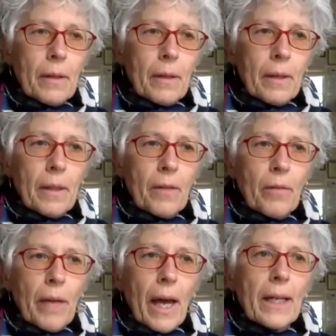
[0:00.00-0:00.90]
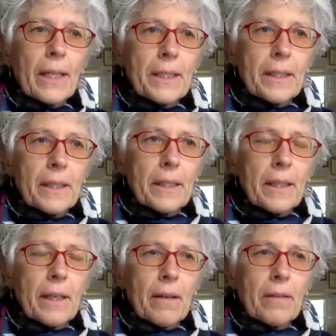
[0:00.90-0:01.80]
the reality
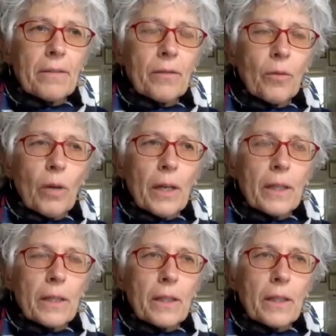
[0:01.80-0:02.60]
of what